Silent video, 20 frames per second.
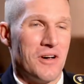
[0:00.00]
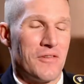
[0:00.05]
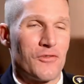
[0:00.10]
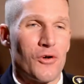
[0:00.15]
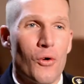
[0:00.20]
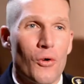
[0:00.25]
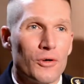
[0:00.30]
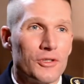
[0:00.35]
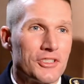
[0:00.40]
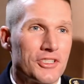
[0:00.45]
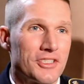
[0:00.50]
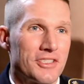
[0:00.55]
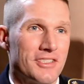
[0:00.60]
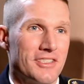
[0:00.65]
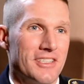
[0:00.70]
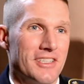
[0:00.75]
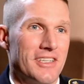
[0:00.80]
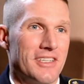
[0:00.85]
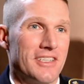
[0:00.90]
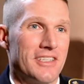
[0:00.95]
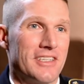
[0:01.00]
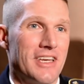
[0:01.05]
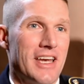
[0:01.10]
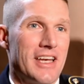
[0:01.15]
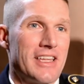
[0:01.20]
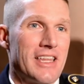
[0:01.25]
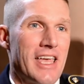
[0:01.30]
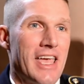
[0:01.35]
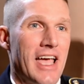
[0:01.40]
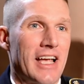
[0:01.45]
Of course, day
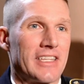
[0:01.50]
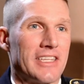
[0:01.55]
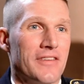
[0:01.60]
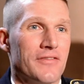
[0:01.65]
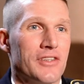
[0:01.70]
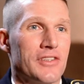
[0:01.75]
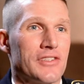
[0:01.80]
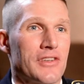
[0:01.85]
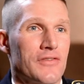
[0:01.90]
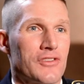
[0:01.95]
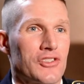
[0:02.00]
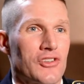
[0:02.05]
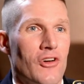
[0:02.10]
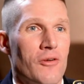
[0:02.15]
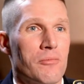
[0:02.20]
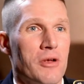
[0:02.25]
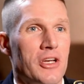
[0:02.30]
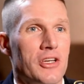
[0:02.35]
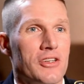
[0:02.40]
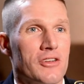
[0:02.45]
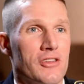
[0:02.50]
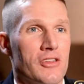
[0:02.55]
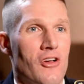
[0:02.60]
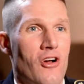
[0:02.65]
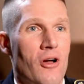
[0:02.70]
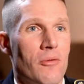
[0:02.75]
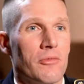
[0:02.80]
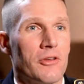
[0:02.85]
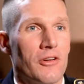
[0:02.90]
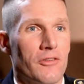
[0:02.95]
to day activities of a sergeant major of the
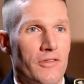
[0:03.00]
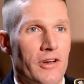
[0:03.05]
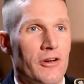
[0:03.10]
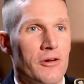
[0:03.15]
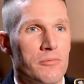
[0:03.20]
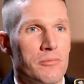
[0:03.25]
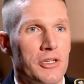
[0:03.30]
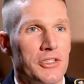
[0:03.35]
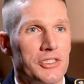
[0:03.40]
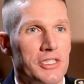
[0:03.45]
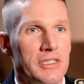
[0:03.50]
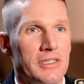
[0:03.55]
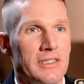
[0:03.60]
Army are very busy.